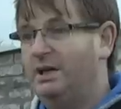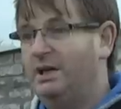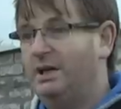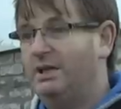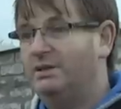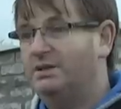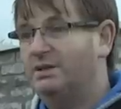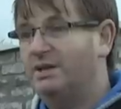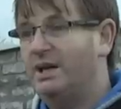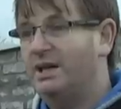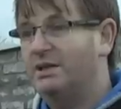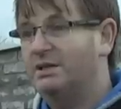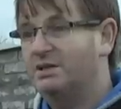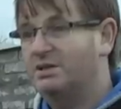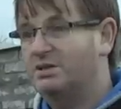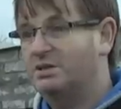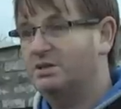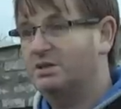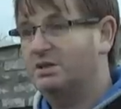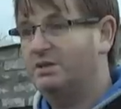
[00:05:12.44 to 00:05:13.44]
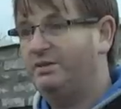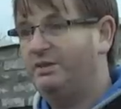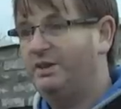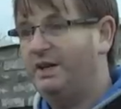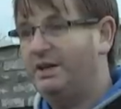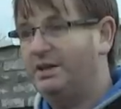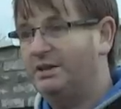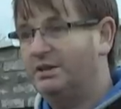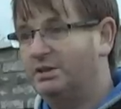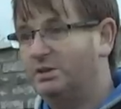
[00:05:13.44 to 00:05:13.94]
and trying to
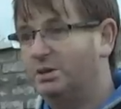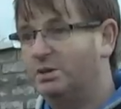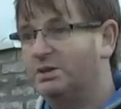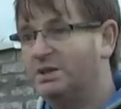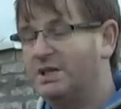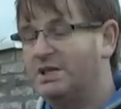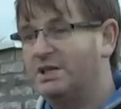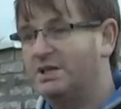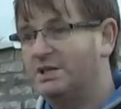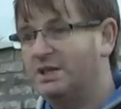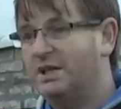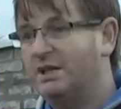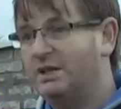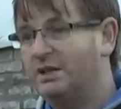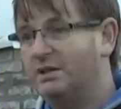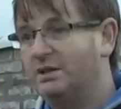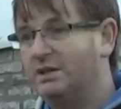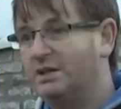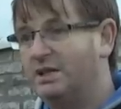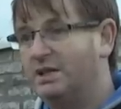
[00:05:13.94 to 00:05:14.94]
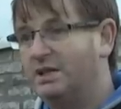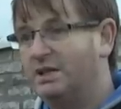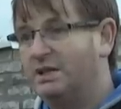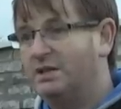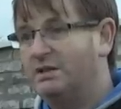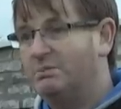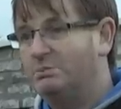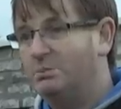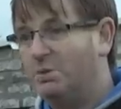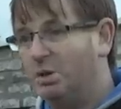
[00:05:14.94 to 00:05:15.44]
justify a dirty, stinking,
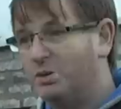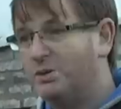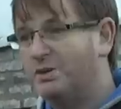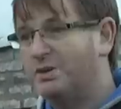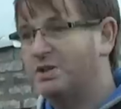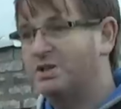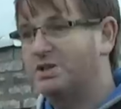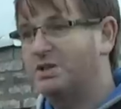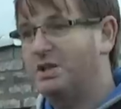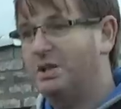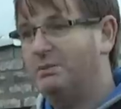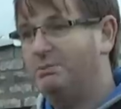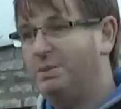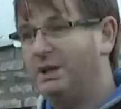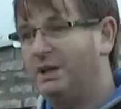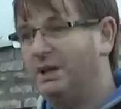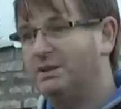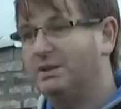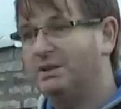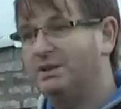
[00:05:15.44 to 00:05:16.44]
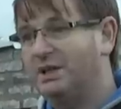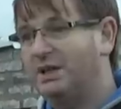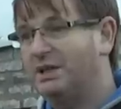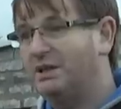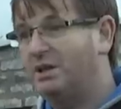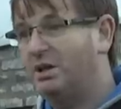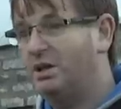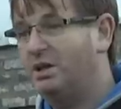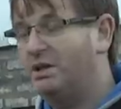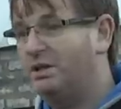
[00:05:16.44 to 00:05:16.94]
murderous campaign that they
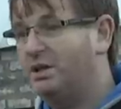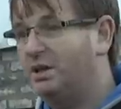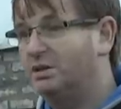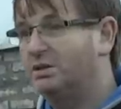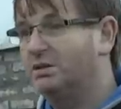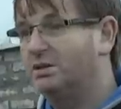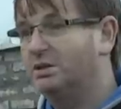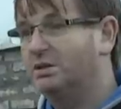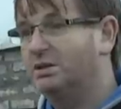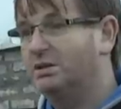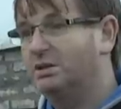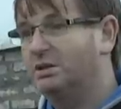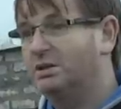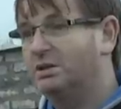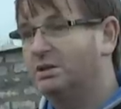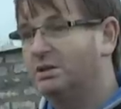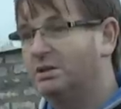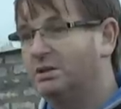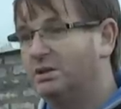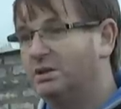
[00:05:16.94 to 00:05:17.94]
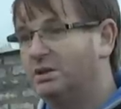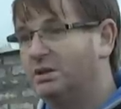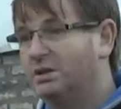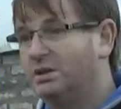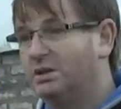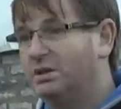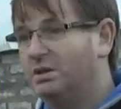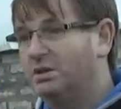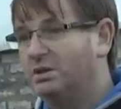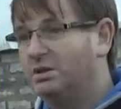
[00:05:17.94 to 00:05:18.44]
carried out.
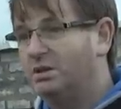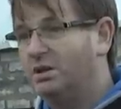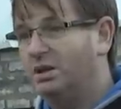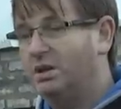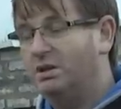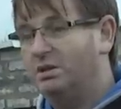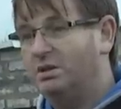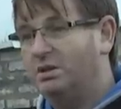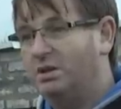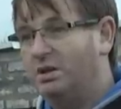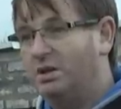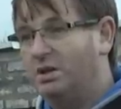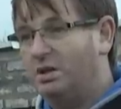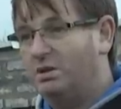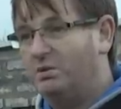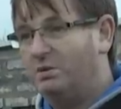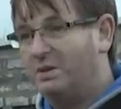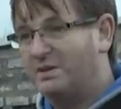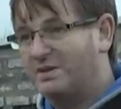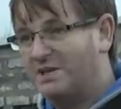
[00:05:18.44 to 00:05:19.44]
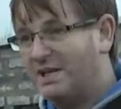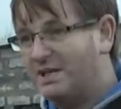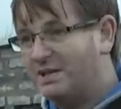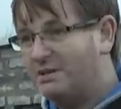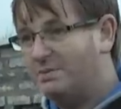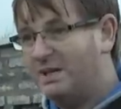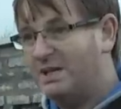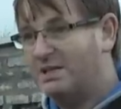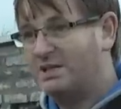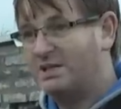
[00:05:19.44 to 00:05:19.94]
Now, we have sent
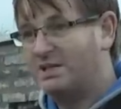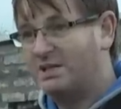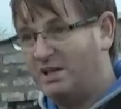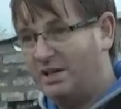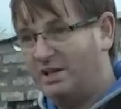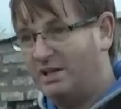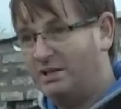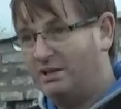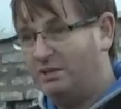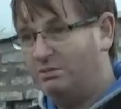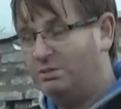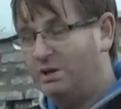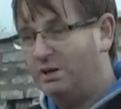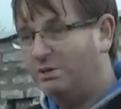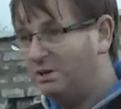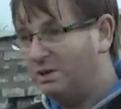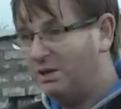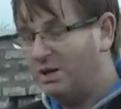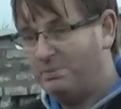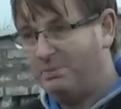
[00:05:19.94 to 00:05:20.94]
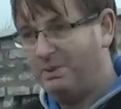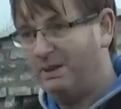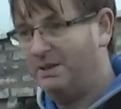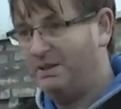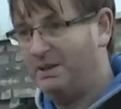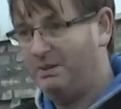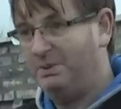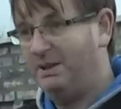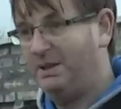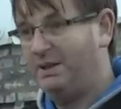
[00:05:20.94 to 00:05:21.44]
the message clear. We will not be
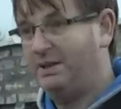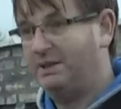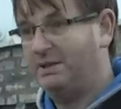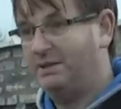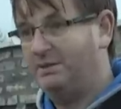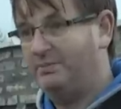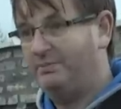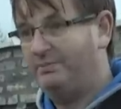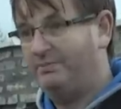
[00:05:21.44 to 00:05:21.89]
intimidated.